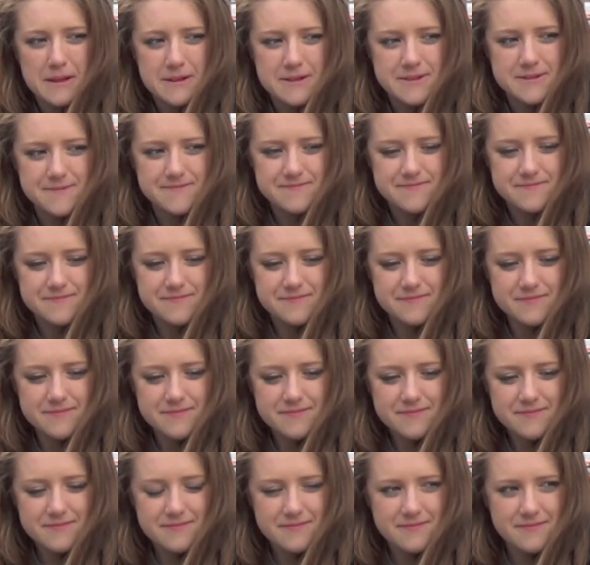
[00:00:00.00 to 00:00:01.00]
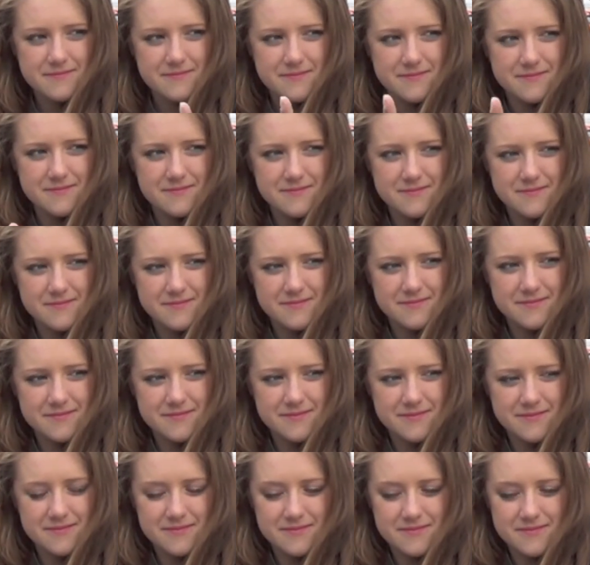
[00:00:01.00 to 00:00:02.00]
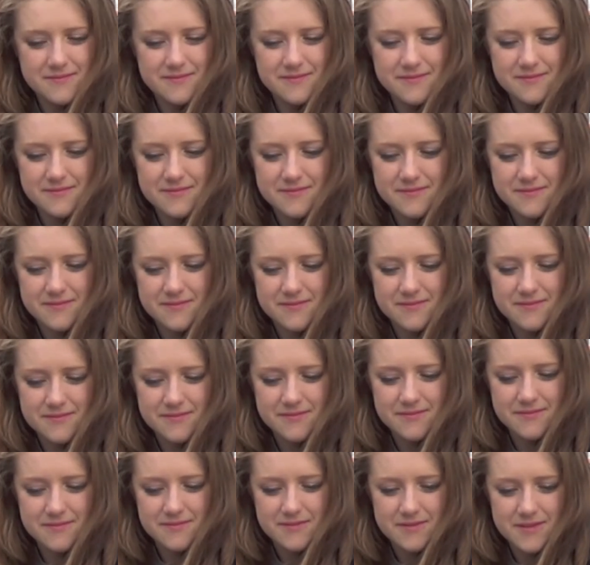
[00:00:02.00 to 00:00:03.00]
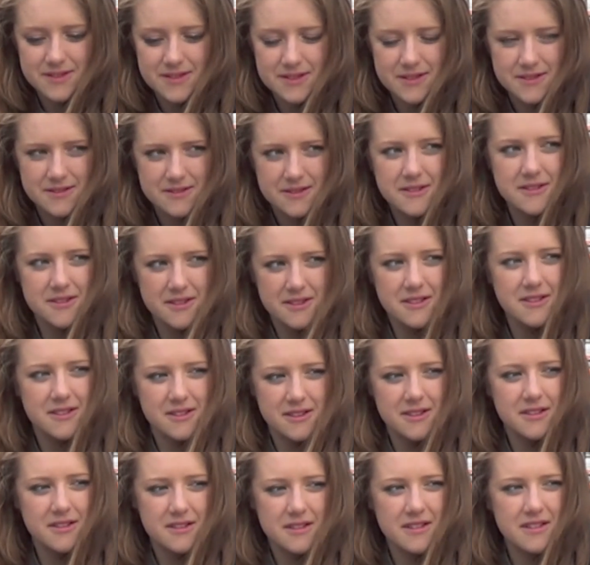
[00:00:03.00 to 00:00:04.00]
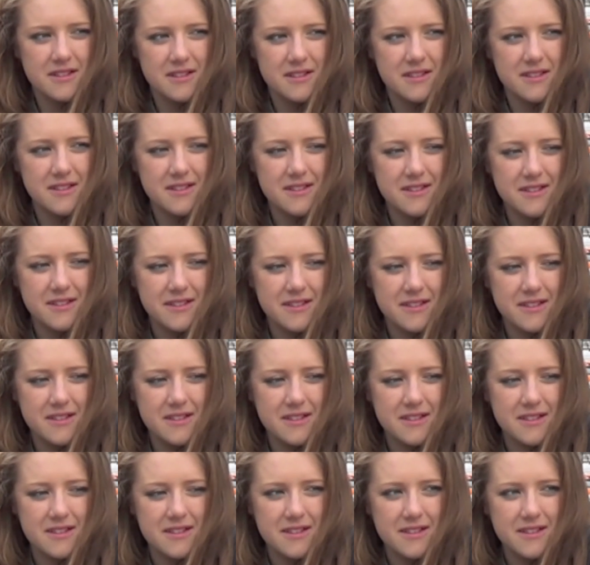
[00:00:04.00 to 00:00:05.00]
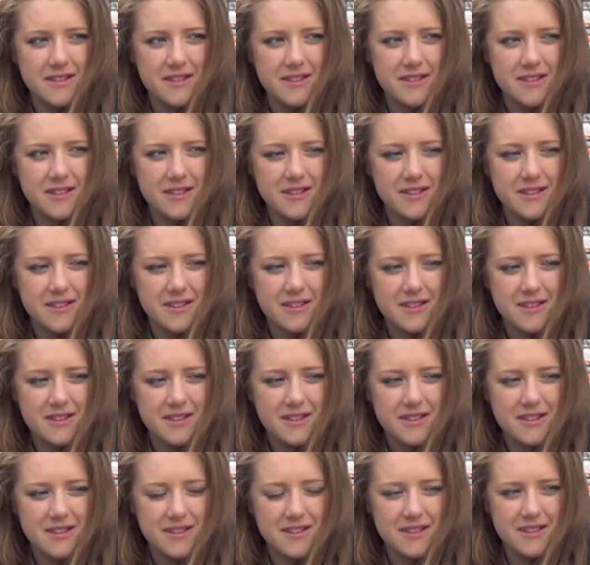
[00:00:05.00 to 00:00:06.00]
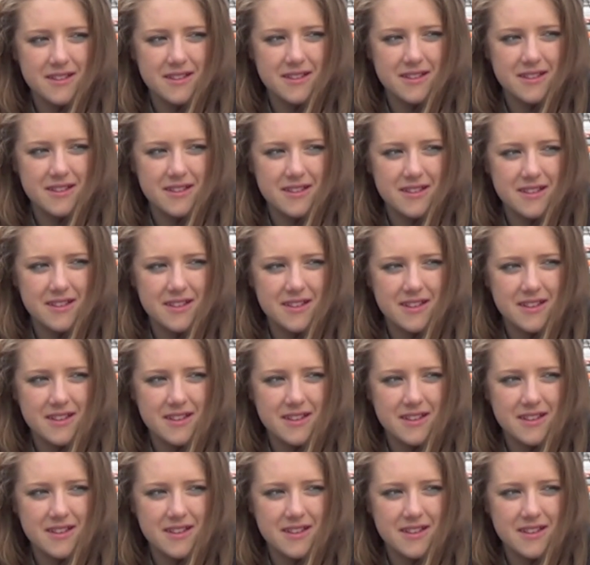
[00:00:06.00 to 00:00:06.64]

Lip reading: (silent)